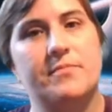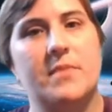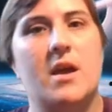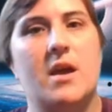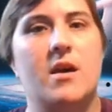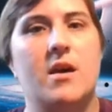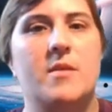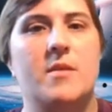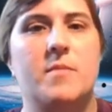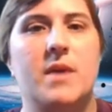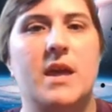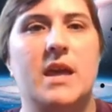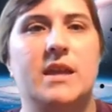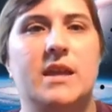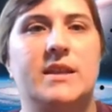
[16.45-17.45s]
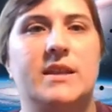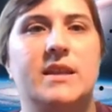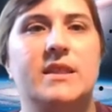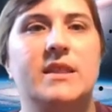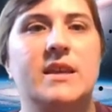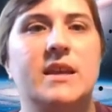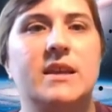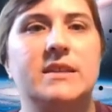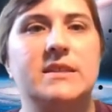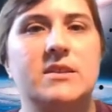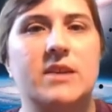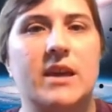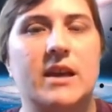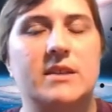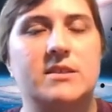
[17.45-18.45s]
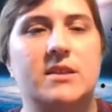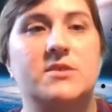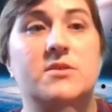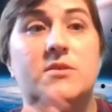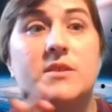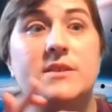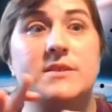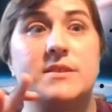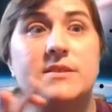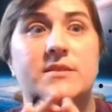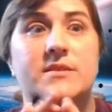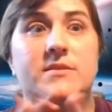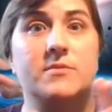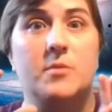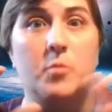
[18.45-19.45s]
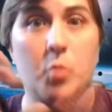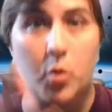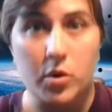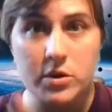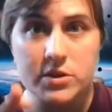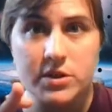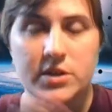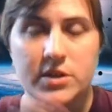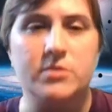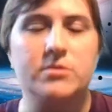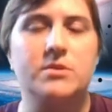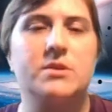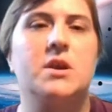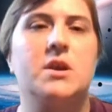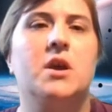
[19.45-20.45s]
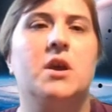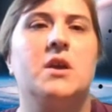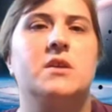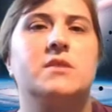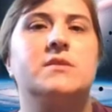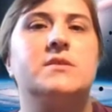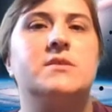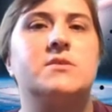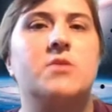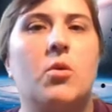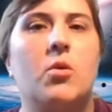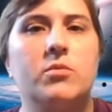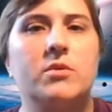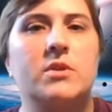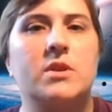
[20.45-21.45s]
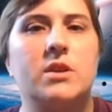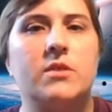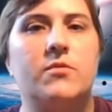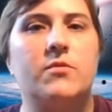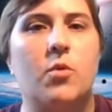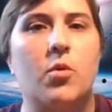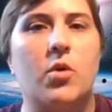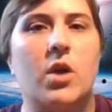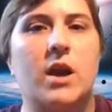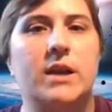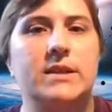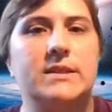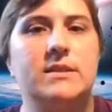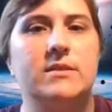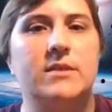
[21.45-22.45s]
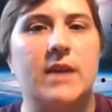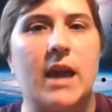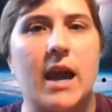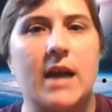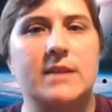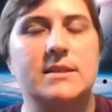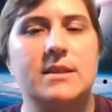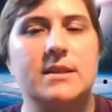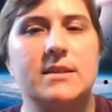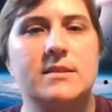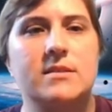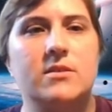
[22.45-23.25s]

And in the ideal gas law, so this is important to note, this is only for ideal gases.